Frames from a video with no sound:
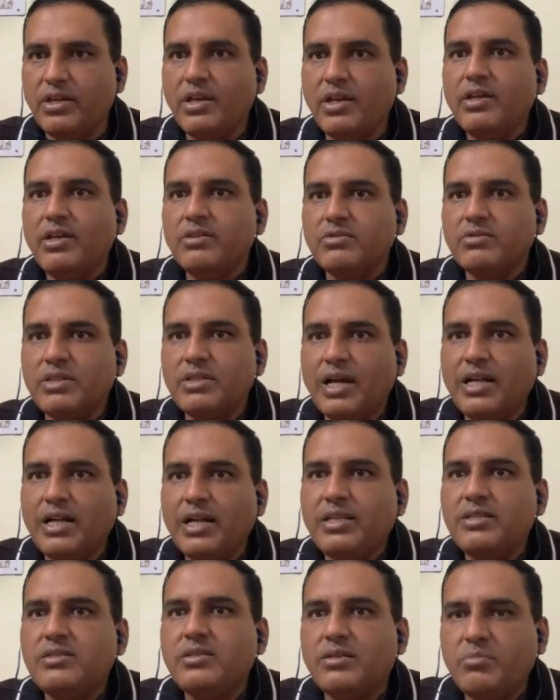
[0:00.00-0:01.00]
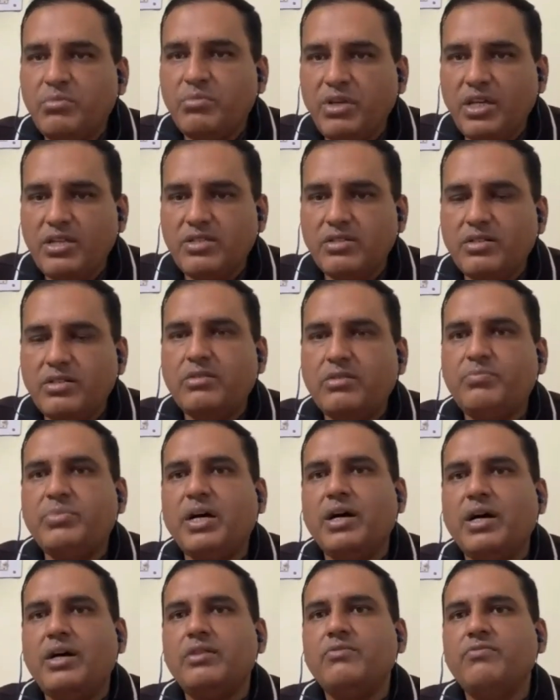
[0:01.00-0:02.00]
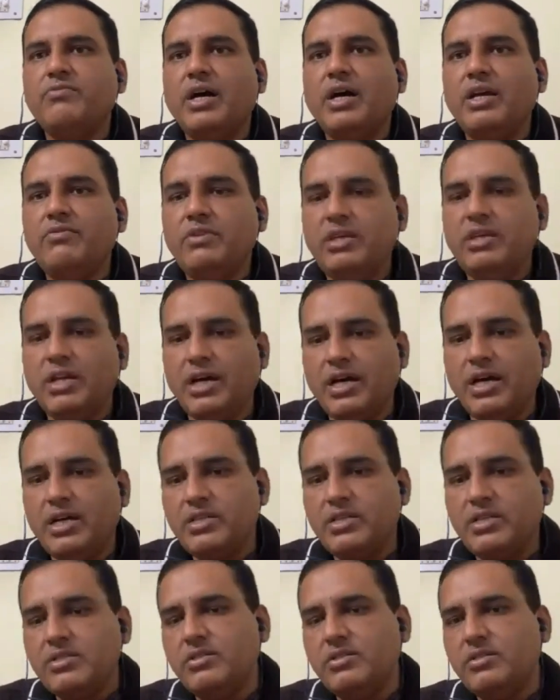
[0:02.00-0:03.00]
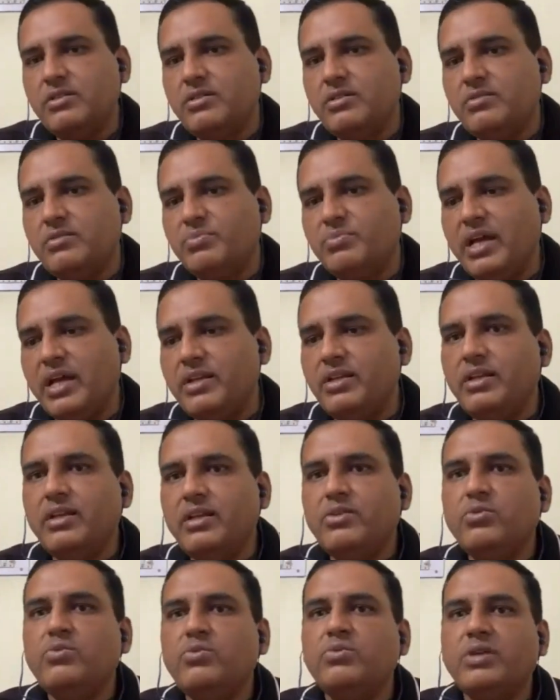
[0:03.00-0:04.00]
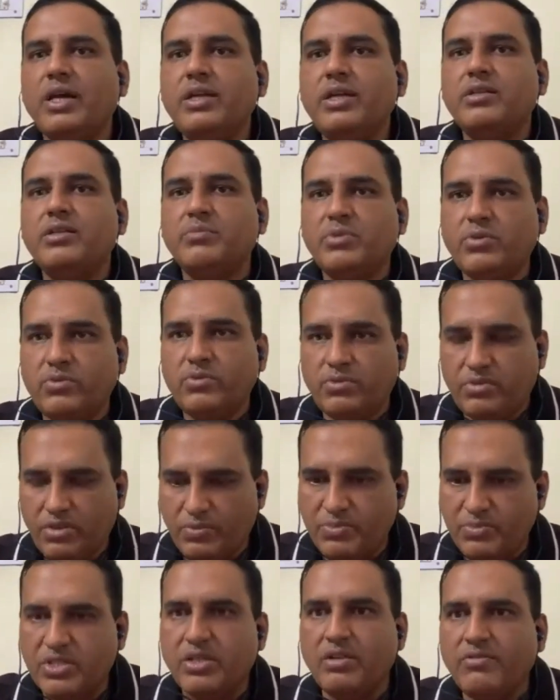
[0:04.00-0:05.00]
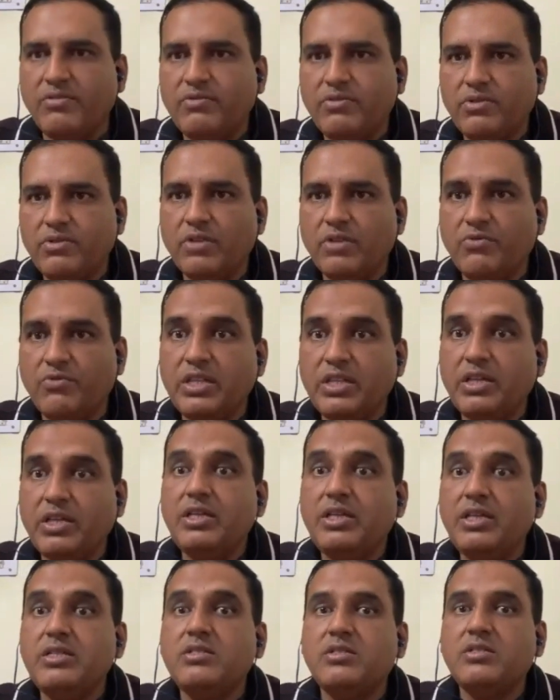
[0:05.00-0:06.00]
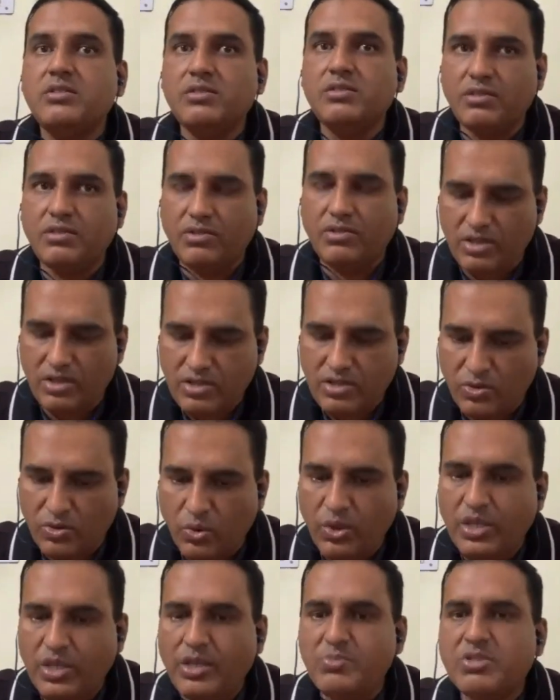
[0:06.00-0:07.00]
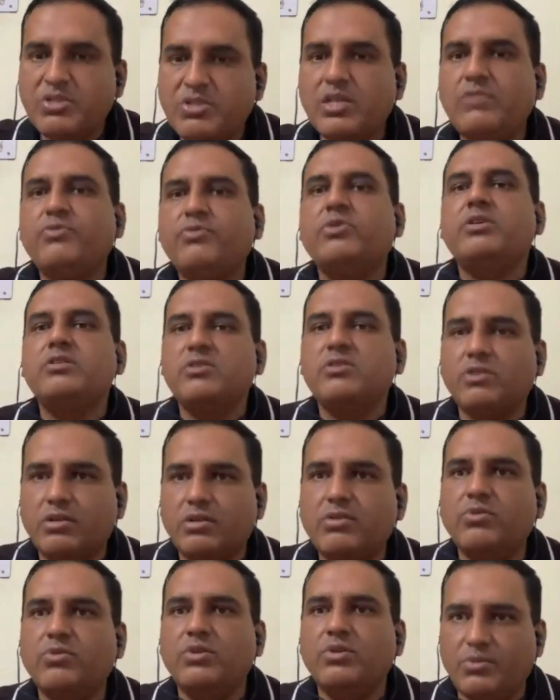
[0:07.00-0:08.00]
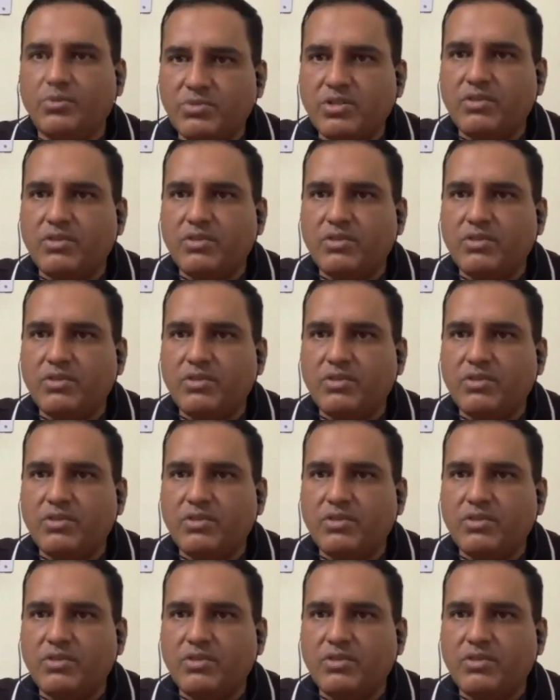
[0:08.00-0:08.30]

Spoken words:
so that is the major part why we ask the candidate to write about himself. Okay, whether he's knowing himself or he's not knowing himself.